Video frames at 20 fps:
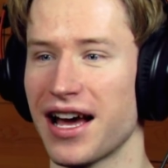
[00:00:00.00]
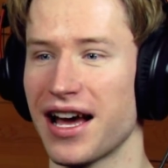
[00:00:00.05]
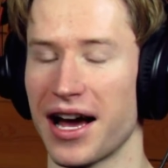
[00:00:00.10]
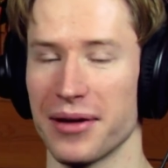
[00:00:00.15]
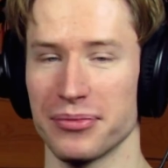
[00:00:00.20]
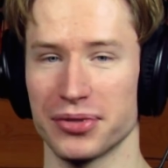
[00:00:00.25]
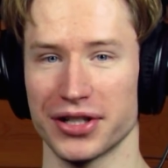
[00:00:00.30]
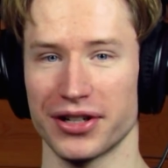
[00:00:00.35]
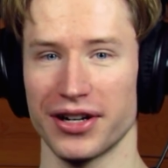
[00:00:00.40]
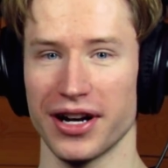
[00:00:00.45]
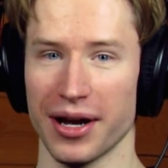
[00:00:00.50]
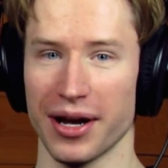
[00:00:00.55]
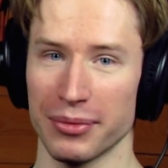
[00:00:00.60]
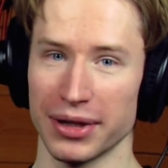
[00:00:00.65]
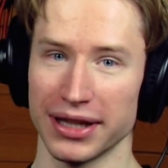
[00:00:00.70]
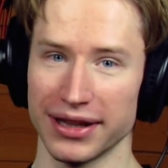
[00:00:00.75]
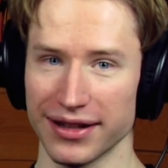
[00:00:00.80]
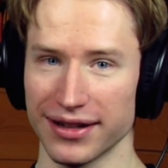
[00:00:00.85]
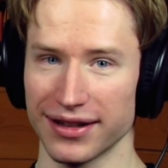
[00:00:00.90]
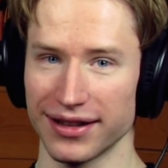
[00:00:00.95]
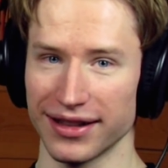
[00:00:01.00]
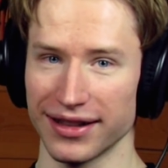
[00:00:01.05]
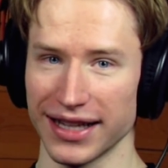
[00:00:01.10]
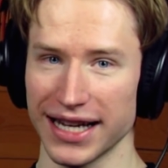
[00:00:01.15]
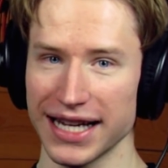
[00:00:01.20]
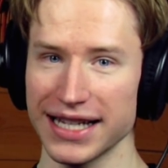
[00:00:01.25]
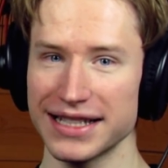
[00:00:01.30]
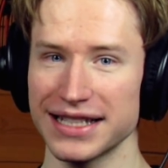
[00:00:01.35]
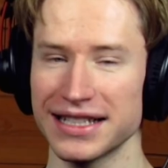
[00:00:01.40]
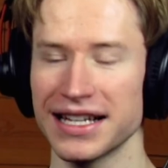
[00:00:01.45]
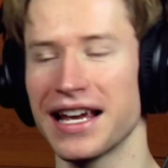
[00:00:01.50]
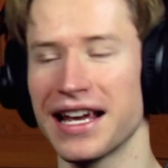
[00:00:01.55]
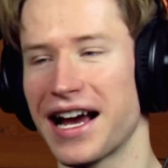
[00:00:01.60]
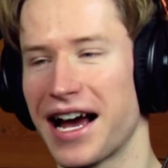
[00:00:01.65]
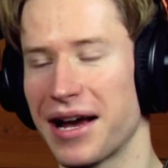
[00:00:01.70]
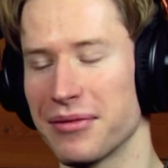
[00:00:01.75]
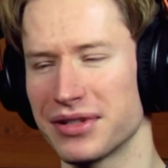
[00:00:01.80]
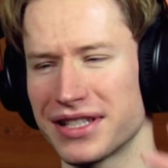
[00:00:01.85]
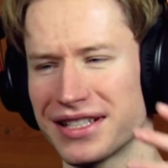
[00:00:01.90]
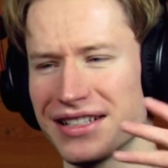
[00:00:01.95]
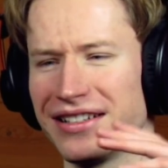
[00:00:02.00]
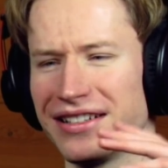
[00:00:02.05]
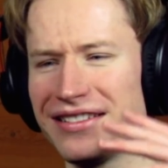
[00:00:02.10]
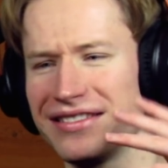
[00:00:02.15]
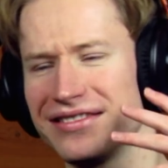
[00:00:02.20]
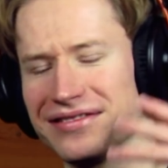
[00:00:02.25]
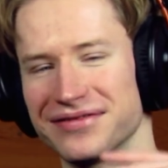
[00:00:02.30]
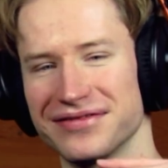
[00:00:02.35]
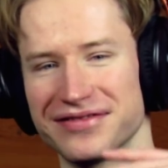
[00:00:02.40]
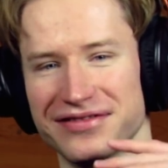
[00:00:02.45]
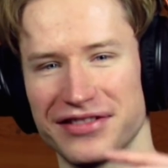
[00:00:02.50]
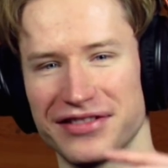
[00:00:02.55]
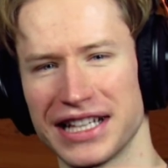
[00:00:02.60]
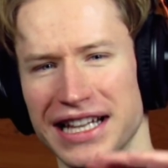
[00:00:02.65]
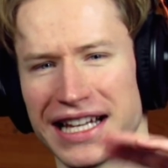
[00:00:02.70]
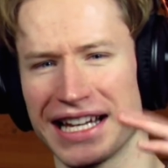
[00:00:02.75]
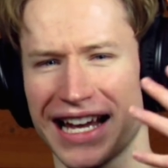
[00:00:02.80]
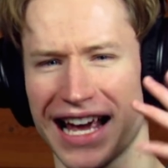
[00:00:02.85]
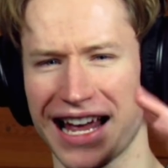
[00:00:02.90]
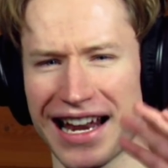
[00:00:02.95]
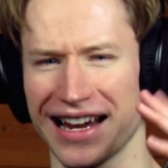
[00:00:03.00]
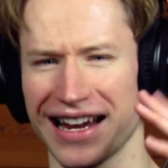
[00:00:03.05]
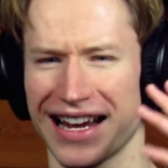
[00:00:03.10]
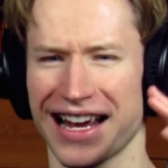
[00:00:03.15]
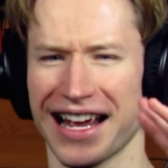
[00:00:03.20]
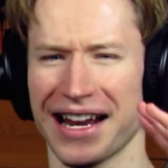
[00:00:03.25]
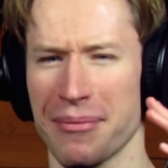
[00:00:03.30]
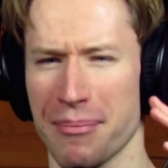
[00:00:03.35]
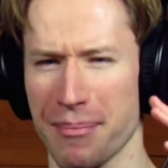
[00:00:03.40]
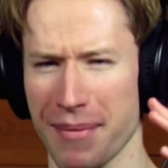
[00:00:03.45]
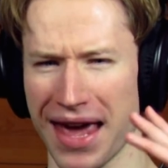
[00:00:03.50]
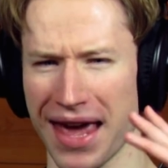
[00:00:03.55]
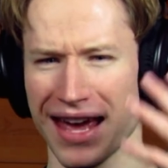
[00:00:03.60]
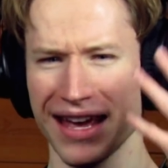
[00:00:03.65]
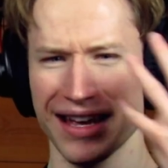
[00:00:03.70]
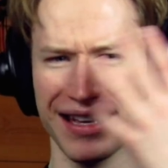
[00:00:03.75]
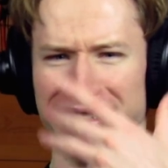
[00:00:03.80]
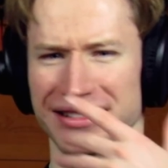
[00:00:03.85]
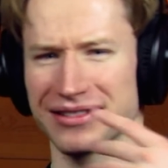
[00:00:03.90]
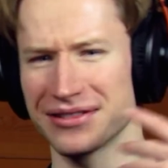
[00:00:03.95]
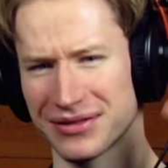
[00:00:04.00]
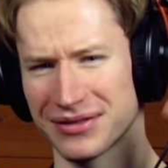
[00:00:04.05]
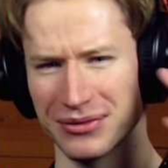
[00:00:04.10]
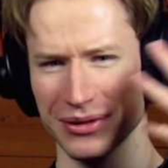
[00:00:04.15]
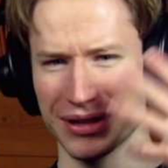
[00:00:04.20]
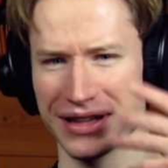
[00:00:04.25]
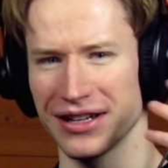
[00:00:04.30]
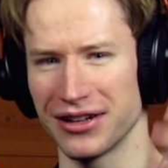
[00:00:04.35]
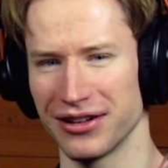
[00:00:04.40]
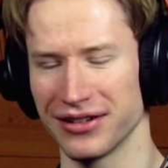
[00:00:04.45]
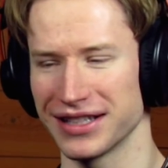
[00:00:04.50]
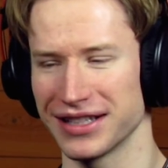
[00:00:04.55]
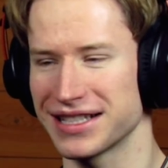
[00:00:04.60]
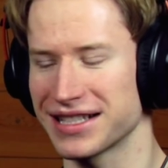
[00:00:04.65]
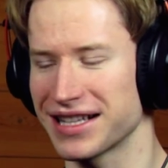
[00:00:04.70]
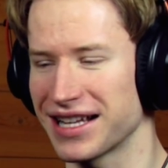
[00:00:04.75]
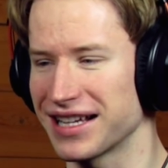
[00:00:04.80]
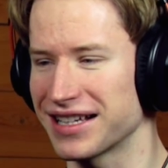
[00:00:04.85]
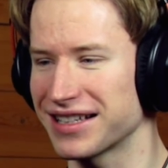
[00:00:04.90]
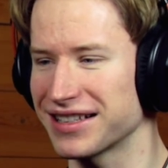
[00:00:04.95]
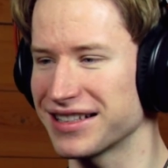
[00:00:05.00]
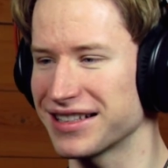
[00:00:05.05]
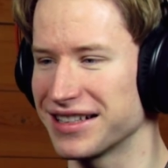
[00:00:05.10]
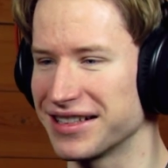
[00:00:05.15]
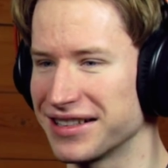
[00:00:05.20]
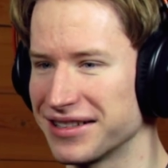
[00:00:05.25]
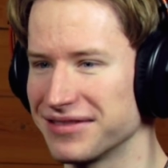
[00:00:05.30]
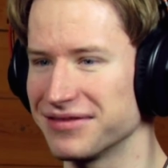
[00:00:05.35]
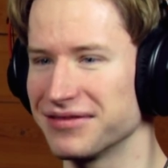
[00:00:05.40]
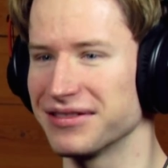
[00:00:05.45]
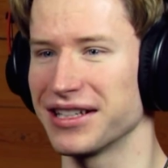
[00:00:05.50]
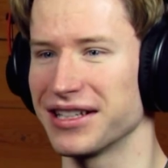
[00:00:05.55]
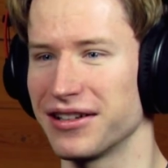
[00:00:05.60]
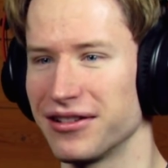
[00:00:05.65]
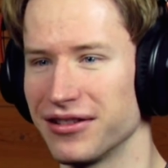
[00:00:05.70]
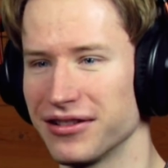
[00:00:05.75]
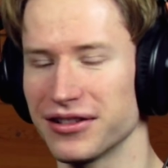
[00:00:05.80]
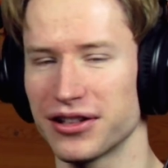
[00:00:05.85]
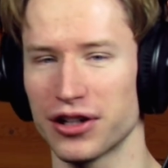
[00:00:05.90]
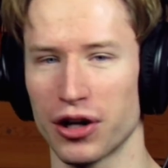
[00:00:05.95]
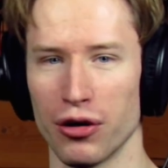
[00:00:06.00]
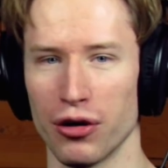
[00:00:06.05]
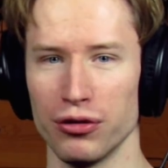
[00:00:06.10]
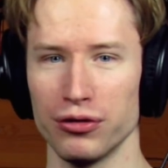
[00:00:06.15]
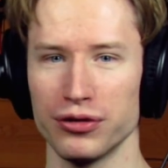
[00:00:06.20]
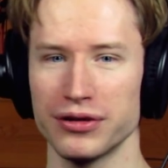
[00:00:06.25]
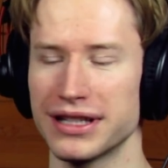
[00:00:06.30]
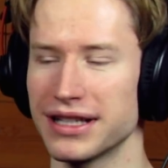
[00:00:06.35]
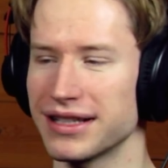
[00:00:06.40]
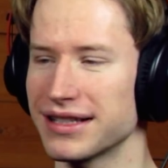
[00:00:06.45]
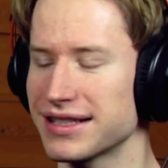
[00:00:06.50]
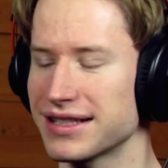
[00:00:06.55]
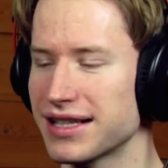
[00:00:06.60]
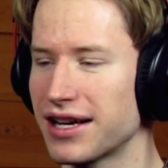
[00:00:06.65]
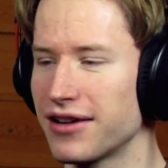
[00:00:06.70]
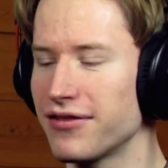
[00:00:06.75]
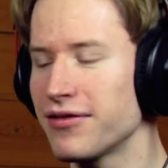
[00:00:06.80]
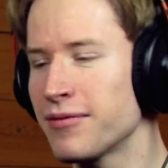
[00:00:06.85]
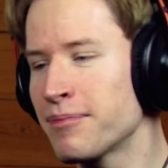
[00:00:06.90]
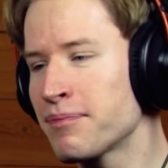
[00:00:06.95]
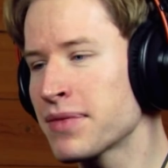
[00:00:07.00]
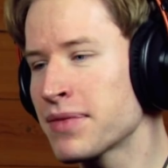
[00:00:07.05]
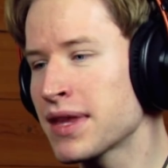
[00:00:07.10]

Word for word: I'm sorry I'm a little late, I'm still feeling kinda kinda meh with all this like uh, little cold stuff.